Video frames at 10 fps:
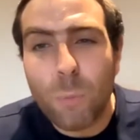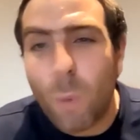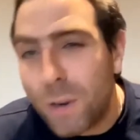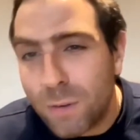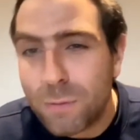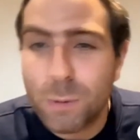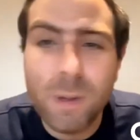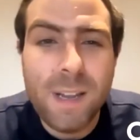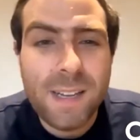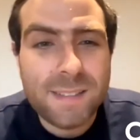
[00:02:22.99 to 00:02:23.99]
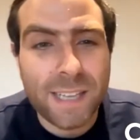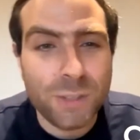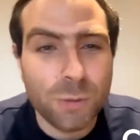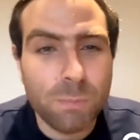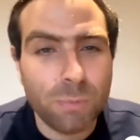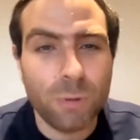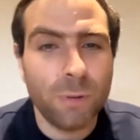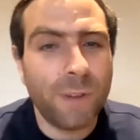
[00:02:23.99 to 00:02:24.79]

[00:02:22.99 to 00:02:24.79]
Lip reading: the wonderful Daniel Brühl.